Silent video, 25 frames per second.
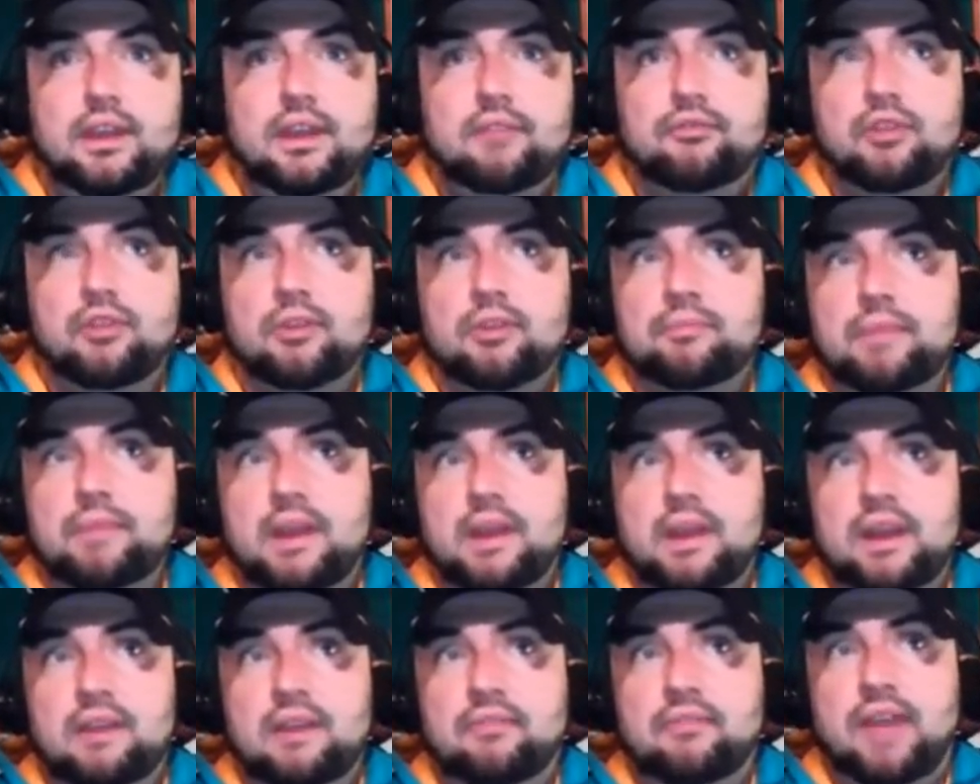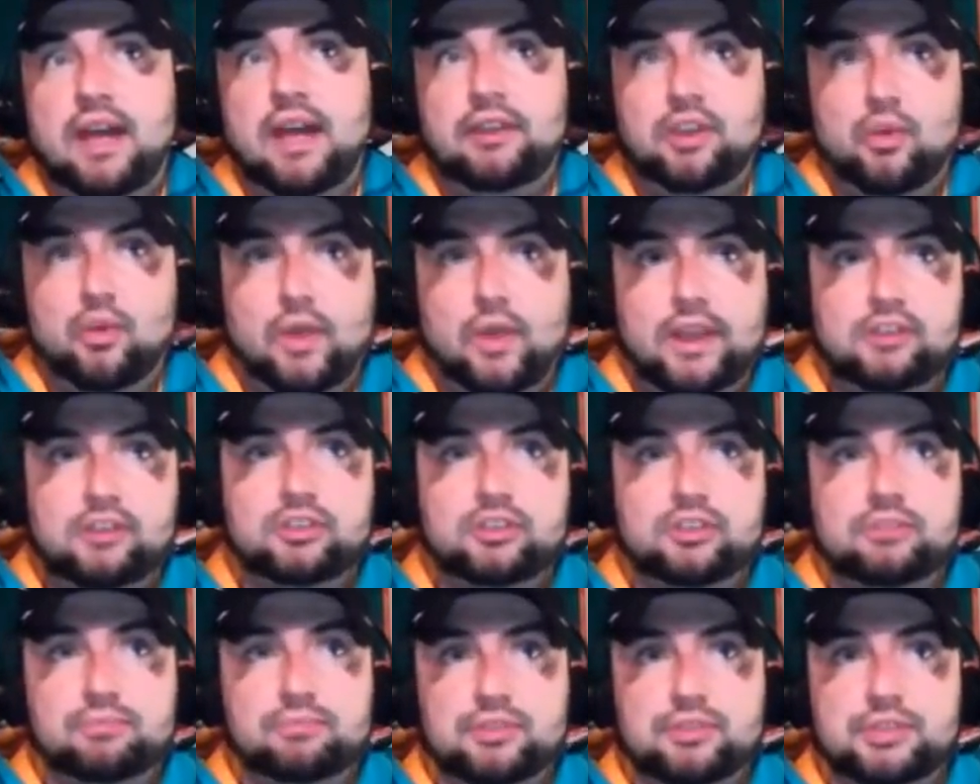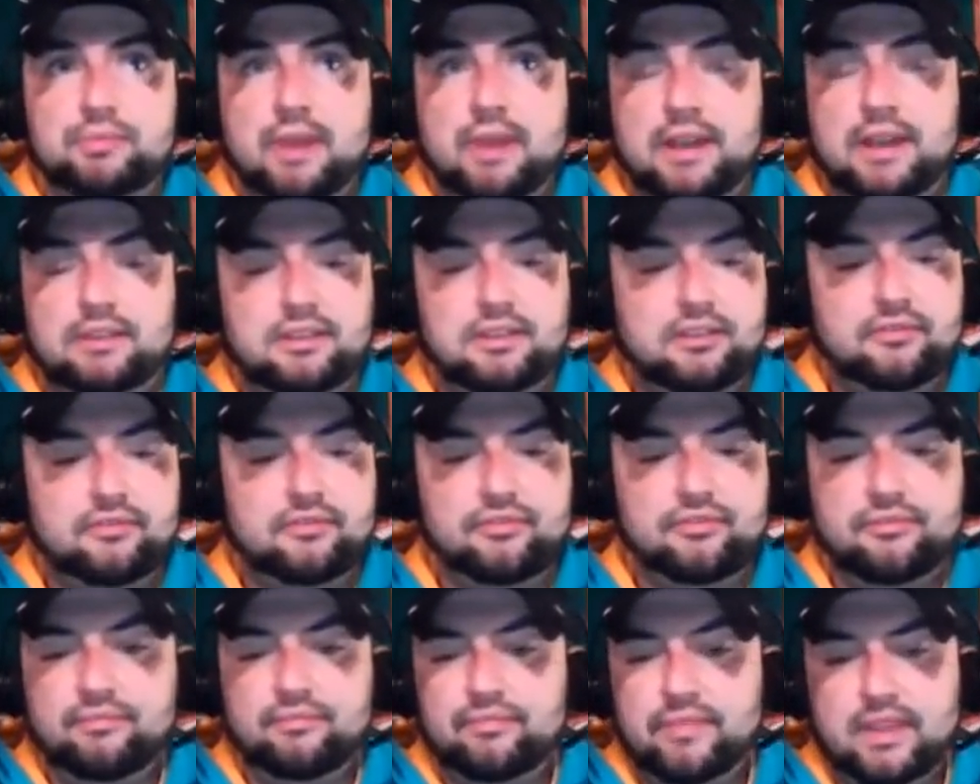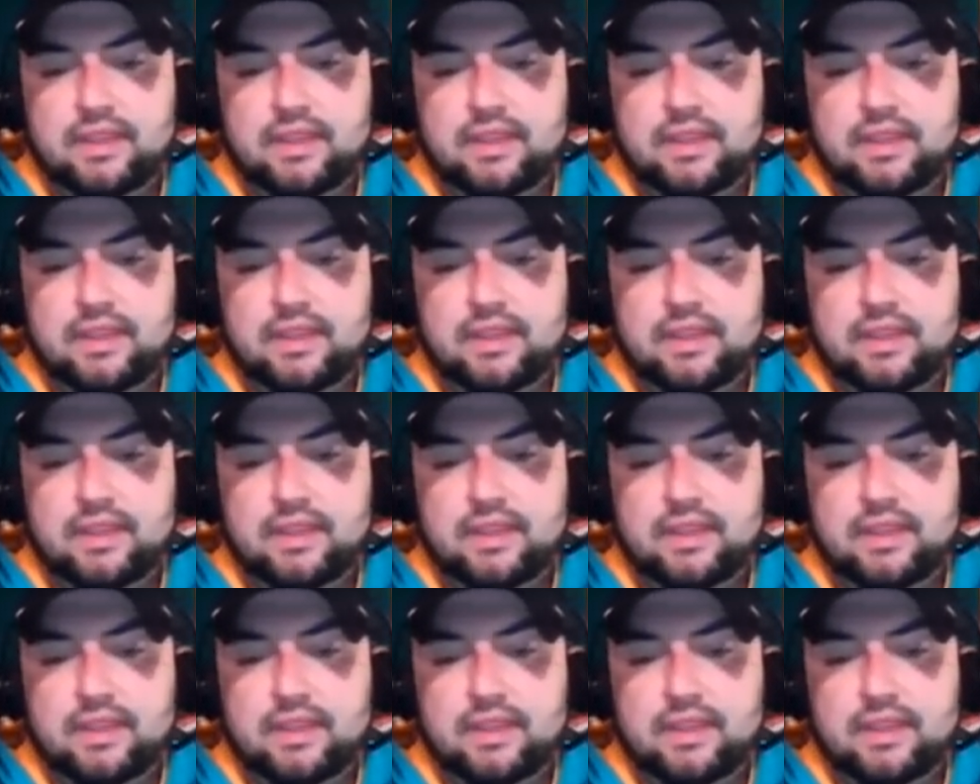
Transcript: from an evaluation perspective,